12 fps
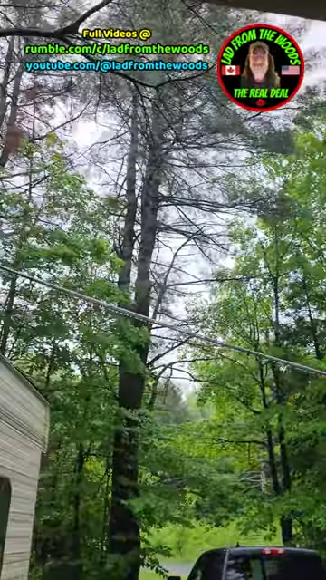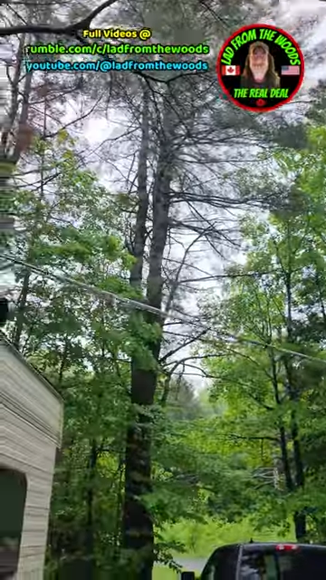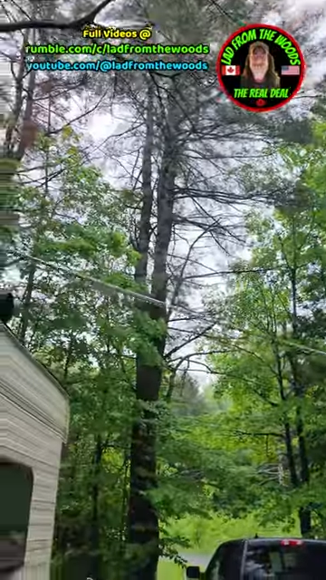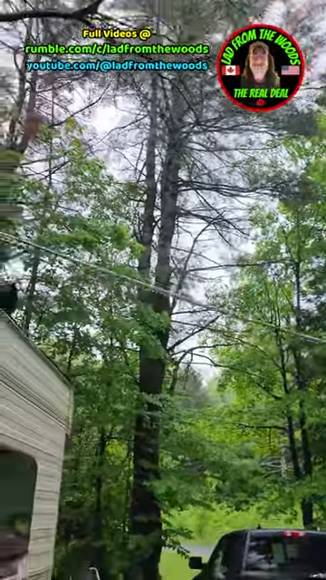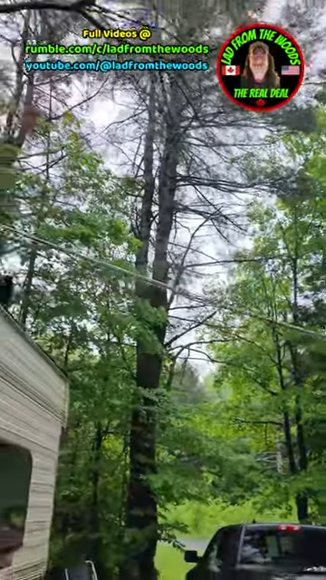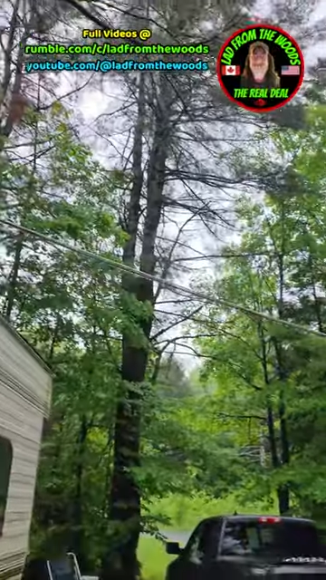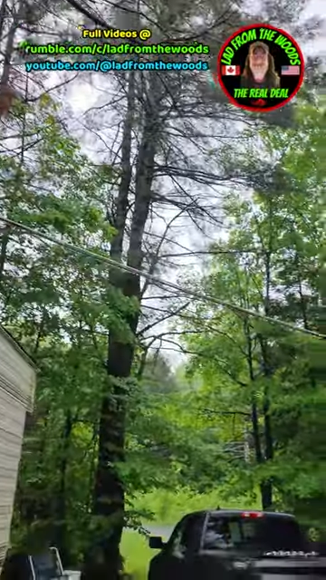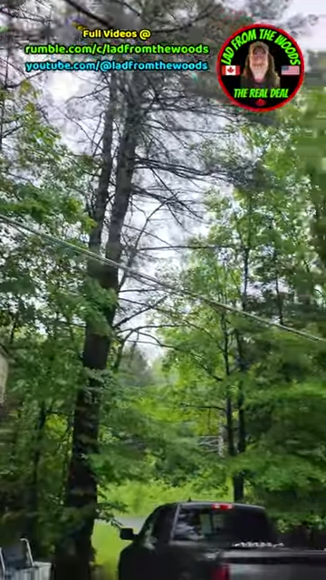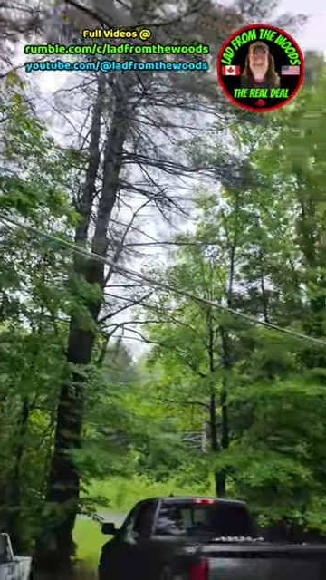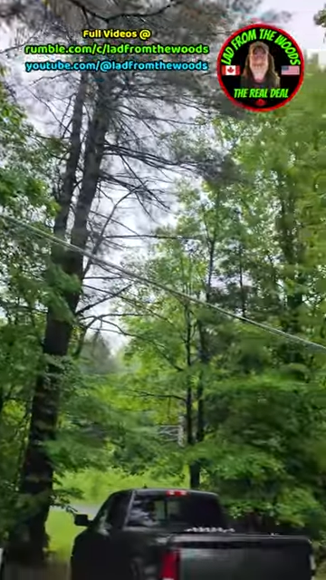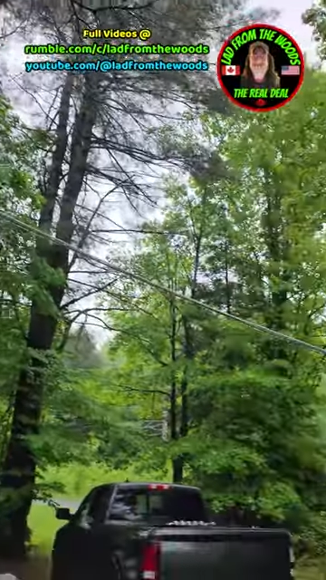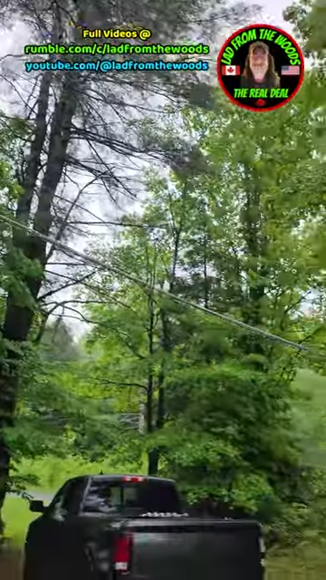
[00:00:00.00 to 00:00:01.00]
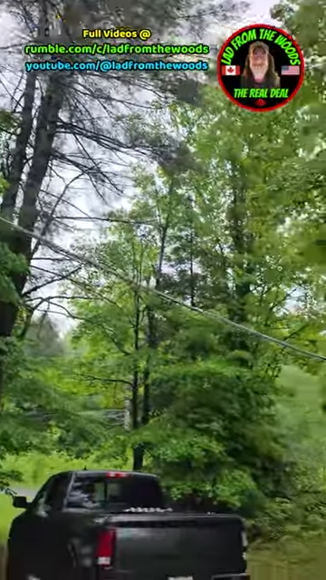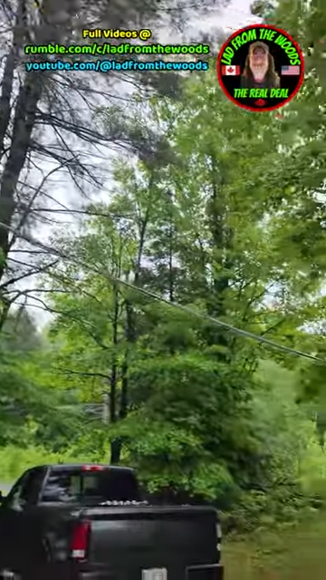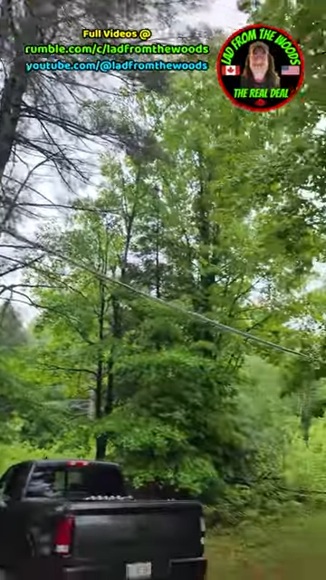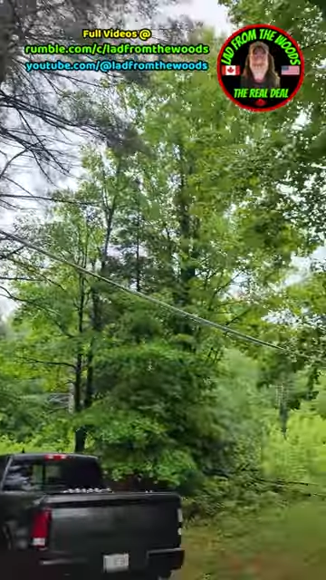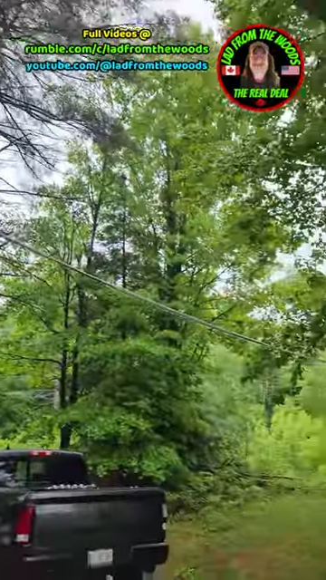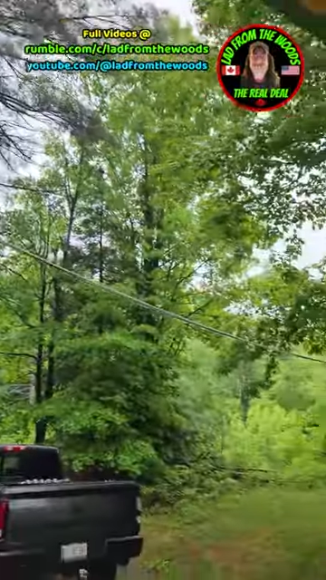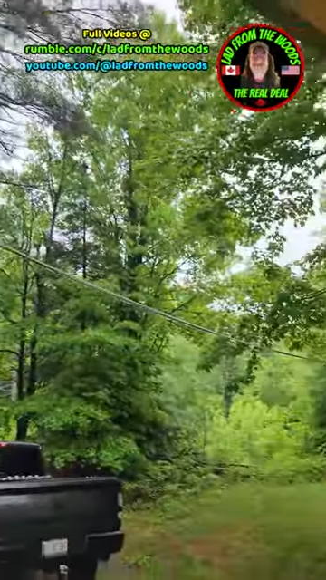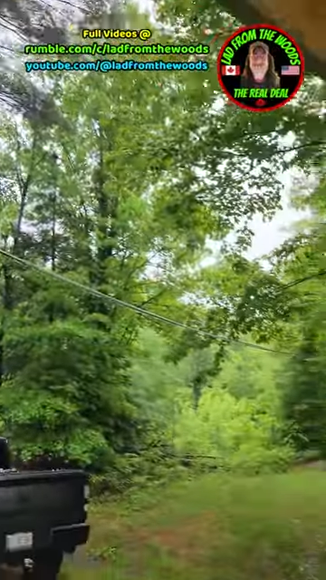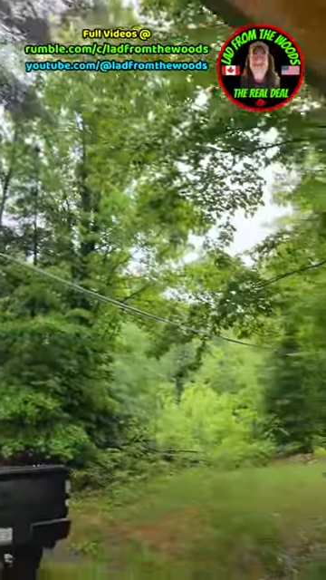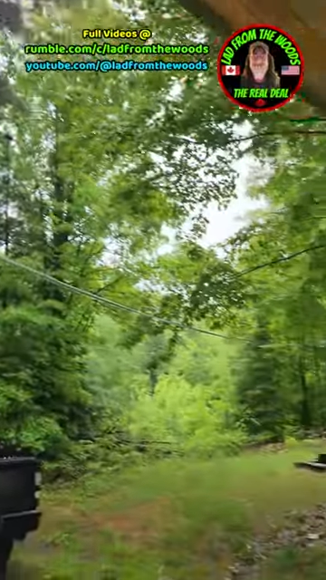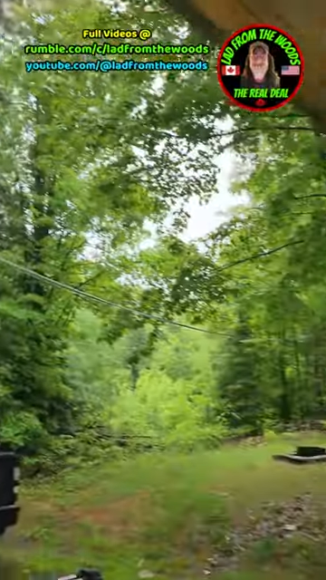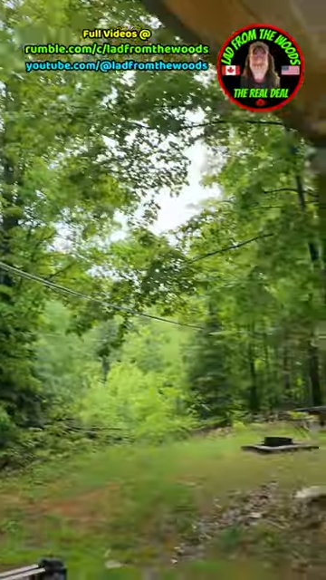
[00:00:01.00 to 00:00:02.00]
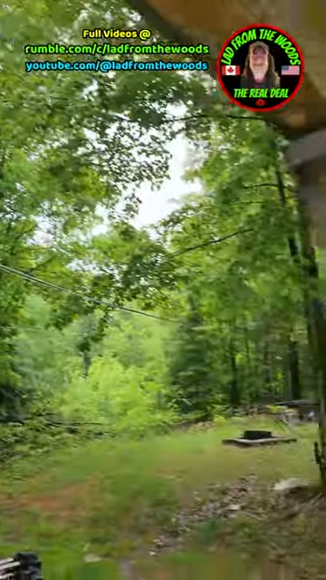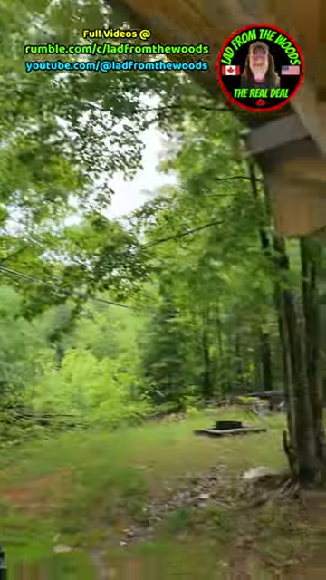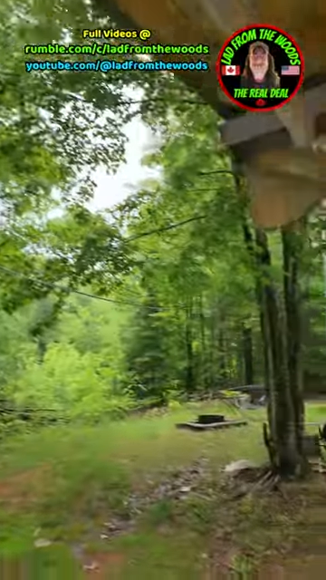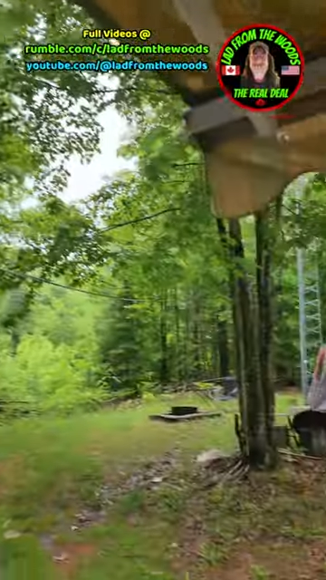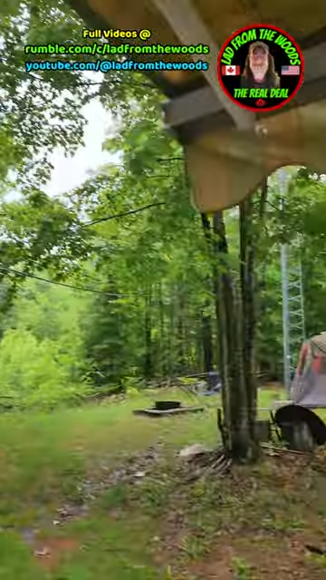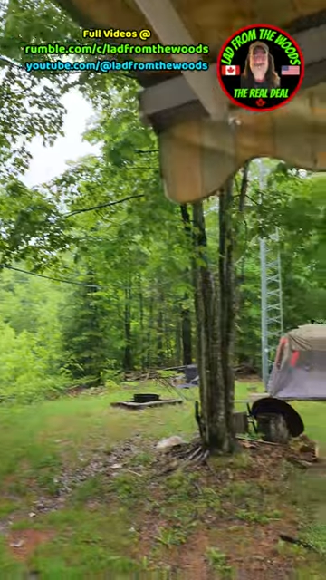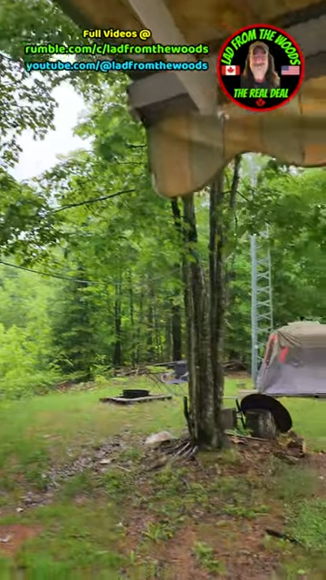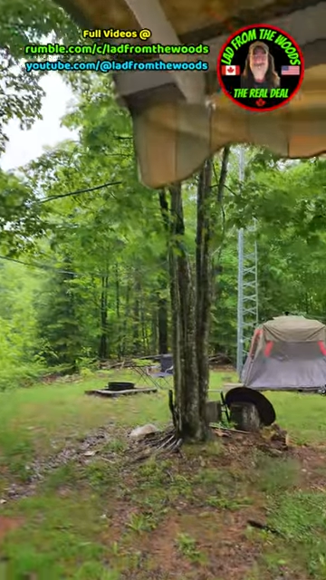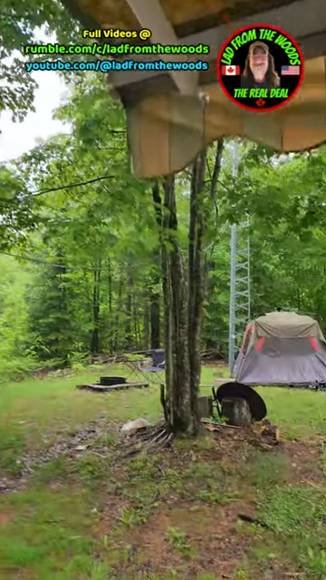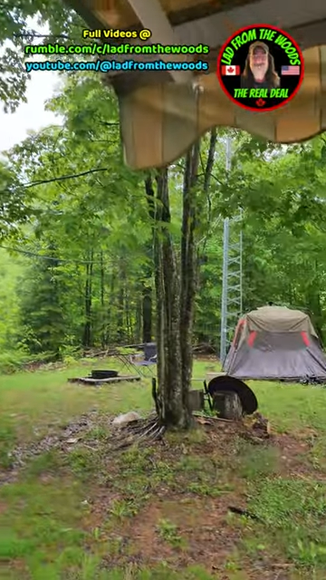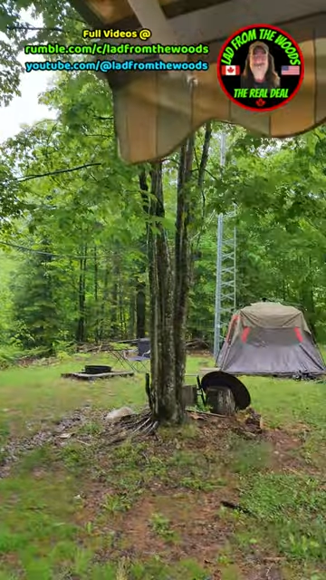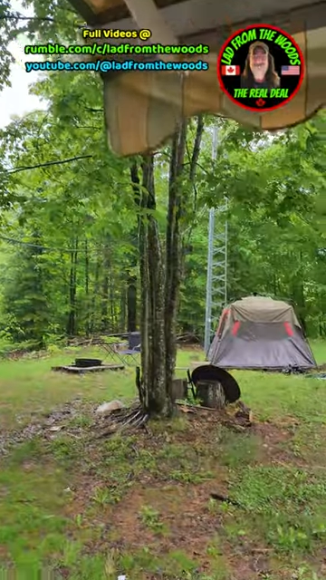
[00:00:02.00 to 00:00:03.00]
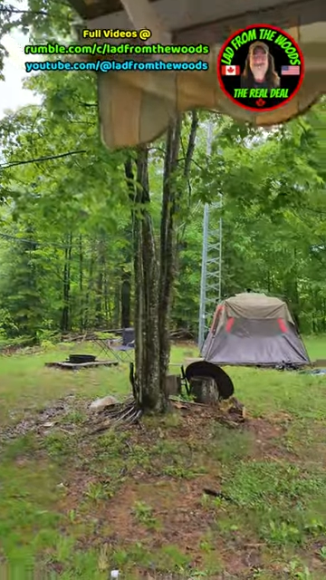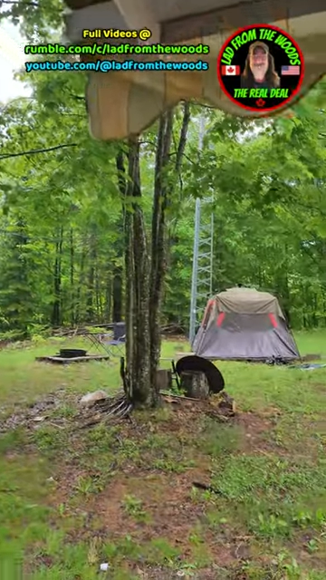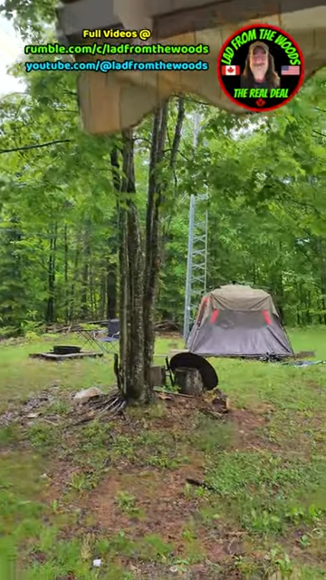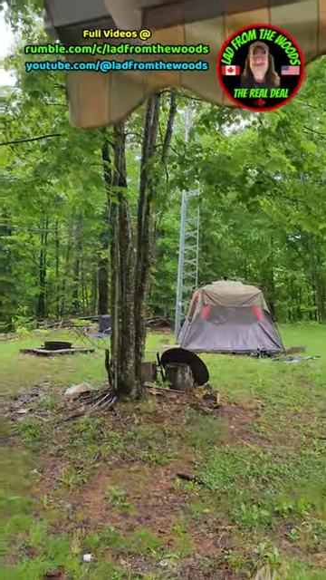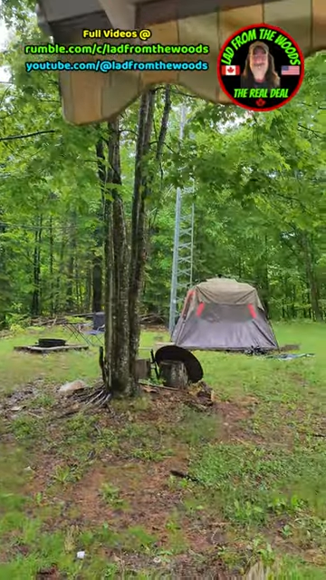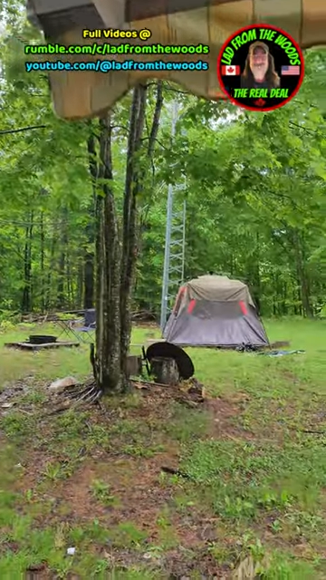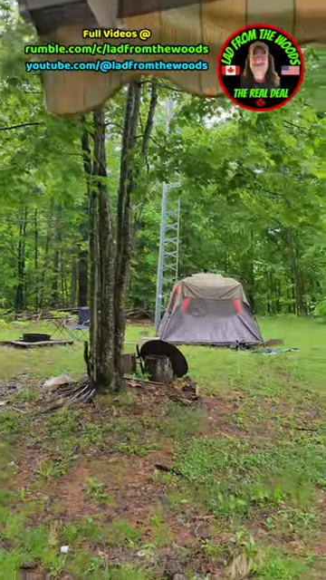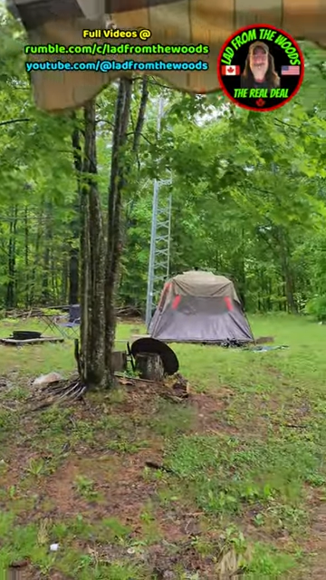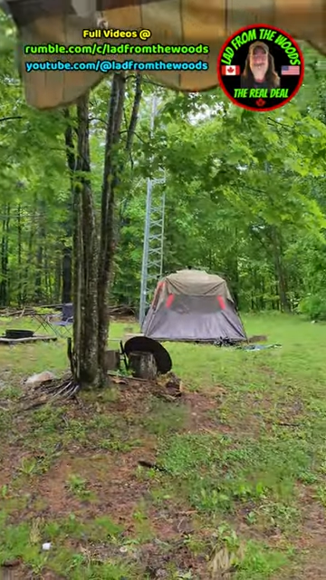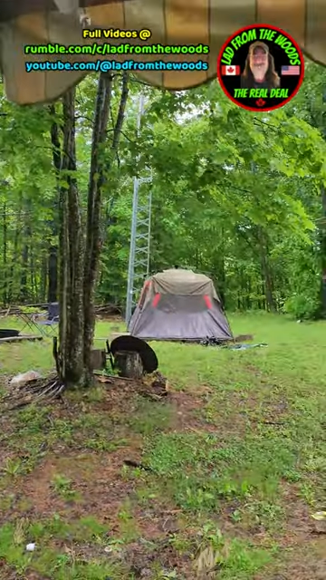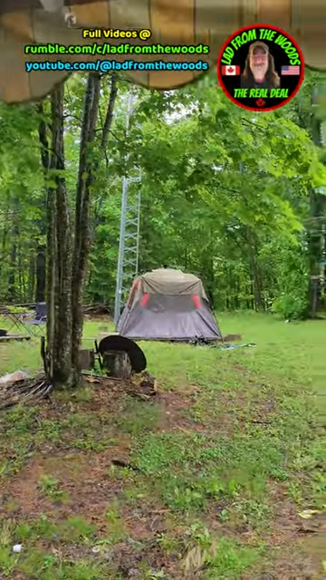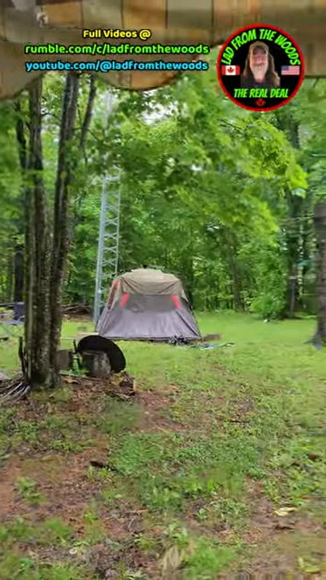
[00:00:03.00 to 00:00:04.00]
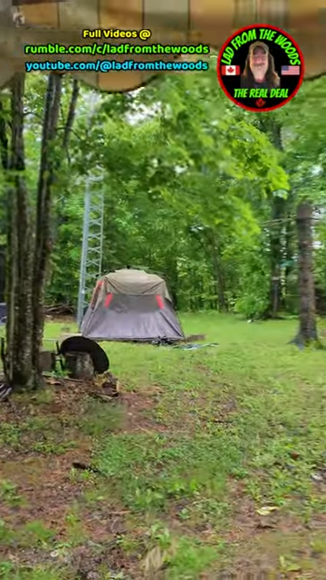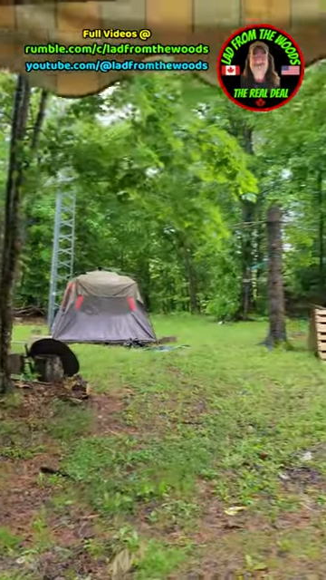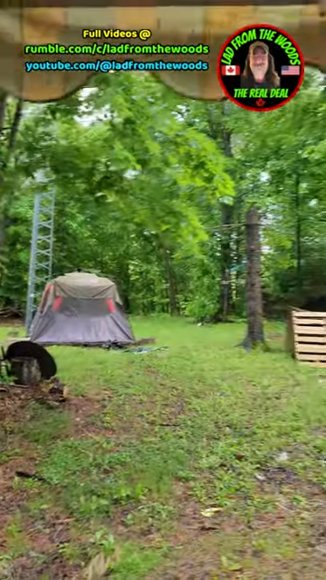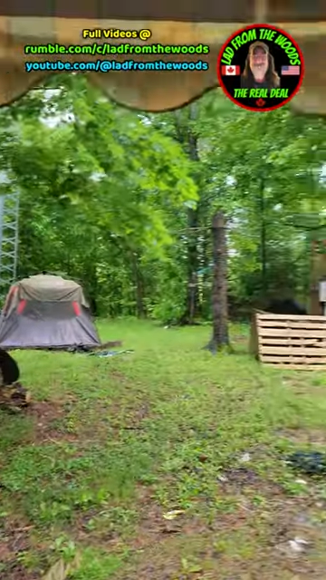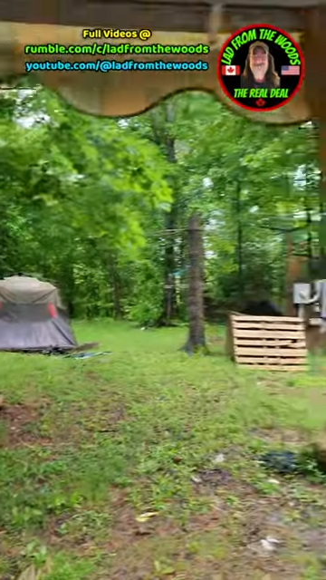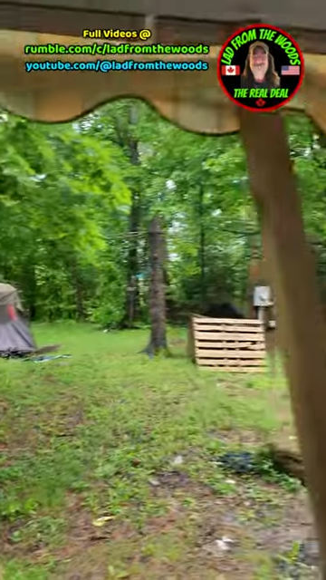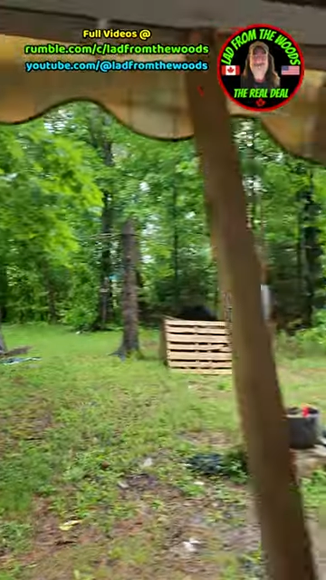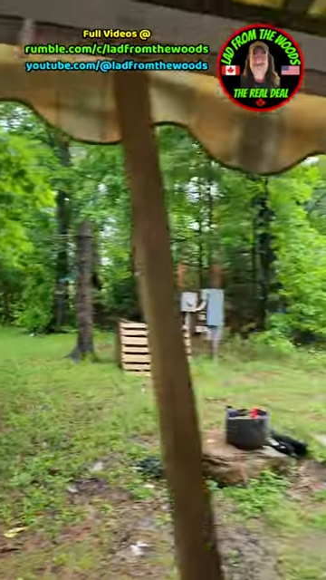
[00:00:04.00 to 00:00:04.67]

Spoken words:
No face is visible, so there are no lips to read.